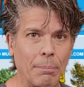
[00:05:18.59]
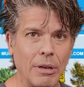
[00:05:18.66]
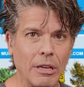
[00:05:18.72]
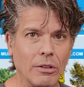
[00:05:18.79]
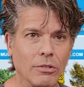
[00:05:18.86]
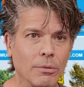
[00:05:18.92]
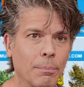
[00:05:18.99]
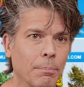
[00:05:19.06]

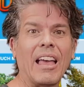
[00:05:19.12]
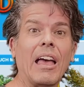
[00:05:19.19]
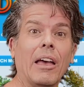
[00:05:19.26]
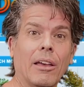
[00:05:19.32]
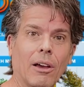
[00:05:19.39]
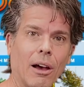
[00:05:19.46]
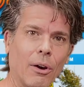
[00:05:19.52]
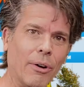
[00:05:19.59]
beads.
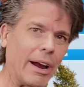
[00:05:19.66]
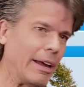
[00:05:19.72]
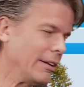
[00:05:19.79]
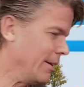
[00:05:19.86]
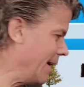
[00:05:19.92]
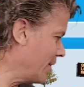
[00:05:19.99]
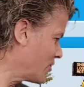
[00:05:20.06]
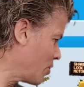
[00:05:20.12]
All right,
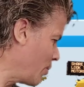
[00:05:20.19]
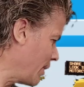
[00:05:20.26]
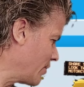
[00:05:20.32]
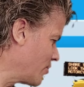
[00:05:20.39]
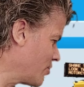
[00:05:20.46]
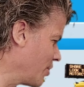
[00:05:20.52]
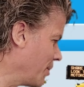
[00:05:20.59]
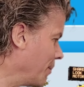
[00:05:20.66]
next
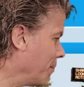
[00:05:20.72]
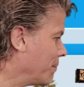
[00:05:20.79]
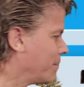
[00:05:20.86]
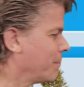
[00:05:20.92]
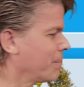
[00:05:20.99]
question.